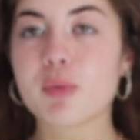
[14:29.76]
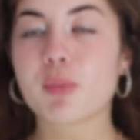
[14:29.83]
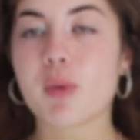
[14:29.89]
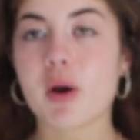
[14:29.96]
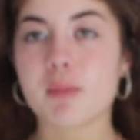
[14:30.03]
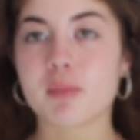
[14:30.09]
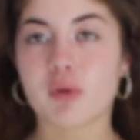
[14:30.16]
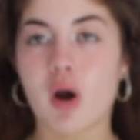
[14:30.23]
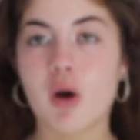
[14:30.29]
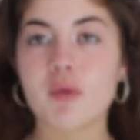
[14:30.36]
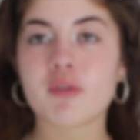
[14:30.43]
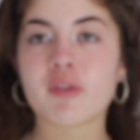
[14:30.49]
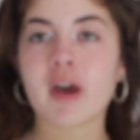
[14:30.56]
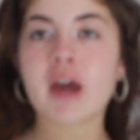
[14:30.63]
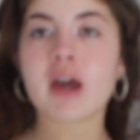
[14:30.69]
wouldn't wear a bra
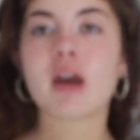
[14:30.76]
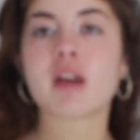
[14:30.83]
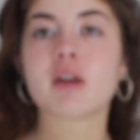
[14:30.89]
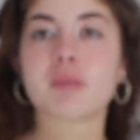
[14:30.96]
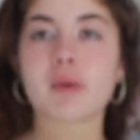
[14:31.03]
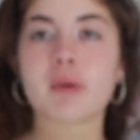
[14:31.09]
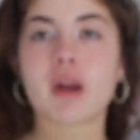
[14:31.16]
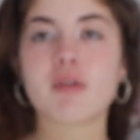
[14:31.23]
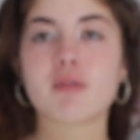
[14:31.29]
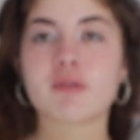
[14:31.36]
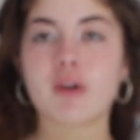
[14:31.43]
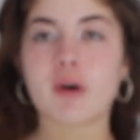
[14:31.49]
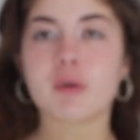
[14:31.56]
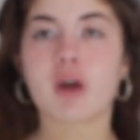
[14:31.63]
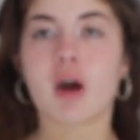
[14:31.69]
with it and I'd probably like
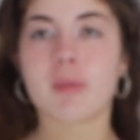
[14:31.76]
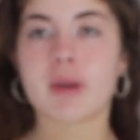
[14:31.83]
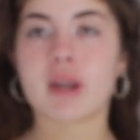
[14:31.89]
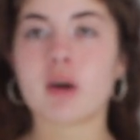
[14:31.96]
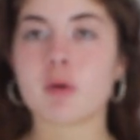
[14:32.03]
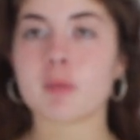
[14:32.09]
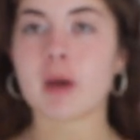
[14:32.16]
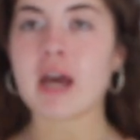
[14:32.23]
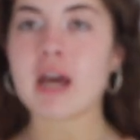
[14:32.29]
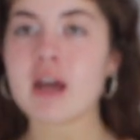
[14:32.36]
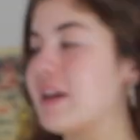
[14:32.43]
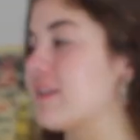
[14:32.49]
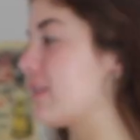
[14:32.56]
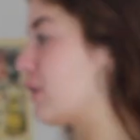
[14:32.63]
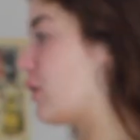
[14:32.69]
fold it up a little bit
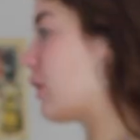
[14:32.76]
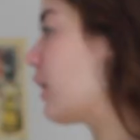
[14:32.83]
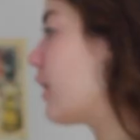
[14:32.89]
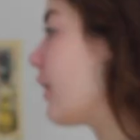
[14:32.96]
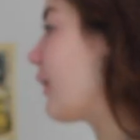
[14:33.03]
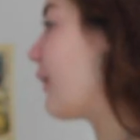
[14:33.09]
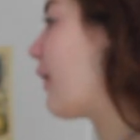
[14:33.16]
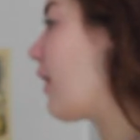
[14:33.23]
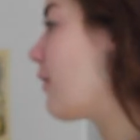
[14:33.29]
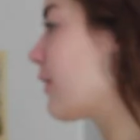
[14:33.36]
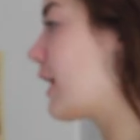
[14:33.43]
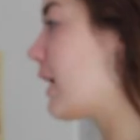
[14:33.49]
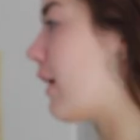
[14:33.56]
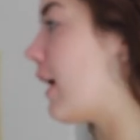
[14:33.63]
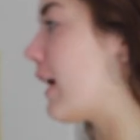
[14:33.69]
but it's cute I
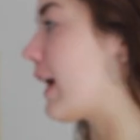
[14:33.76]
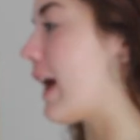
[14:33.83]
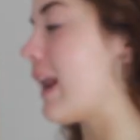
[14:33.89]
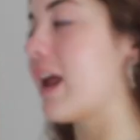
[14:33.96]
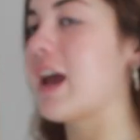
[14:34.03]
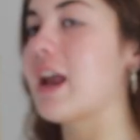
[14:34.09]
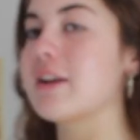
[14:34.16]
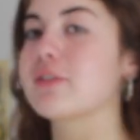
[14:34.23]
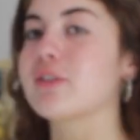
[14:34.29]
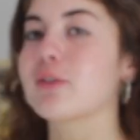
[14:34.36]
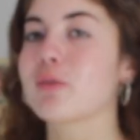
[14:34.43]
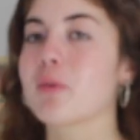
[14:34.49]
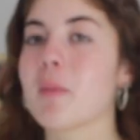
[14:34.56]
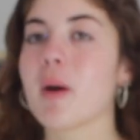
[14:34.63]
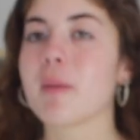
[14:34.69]
really like it and again it
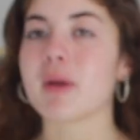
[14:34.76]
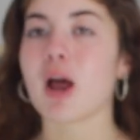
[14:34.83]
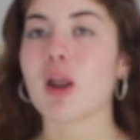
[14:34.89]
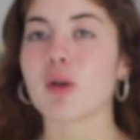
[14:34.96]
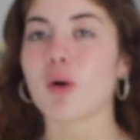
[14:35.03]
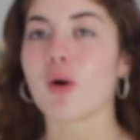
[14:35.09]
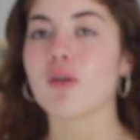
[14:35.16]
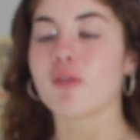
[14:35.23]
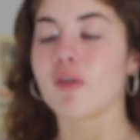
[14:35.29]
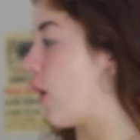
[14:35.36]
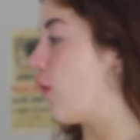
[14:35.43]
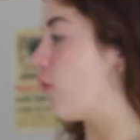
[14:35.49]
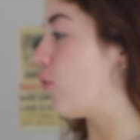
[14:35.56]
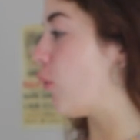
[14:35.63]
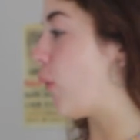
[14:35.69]
does remind me a lot of
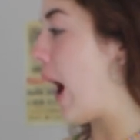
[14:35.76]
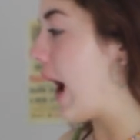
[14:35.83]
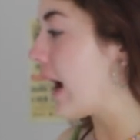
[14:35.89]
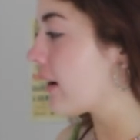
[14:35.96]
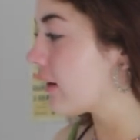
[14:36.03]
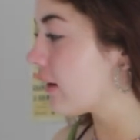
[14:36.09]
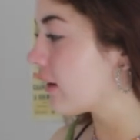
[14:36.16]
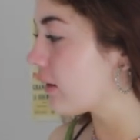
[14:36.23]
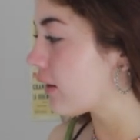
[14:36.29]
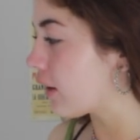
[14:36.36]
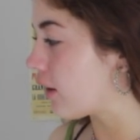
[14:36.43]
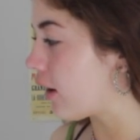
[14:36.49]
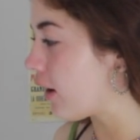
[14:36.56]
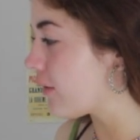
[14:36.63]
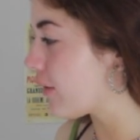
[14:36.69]
Golf Wang the
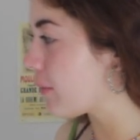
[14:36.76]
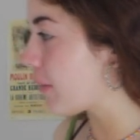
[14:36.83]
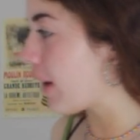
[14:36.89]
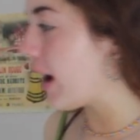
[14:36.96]
clothing